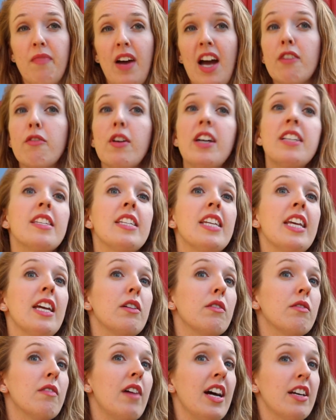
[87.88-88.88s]
I
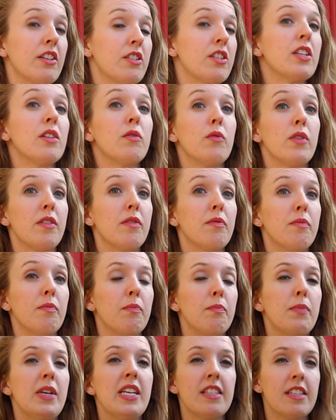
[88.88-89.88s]
resonate actually with
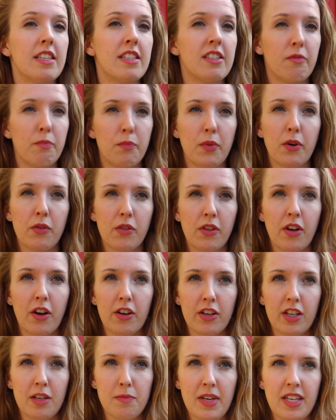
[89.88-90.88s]
pieces of both
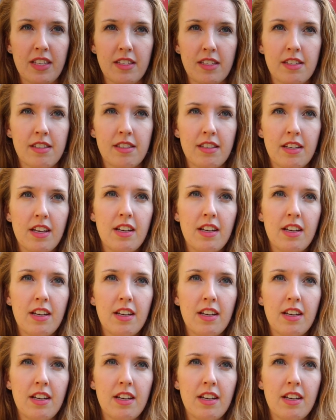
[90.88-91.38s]
arguments.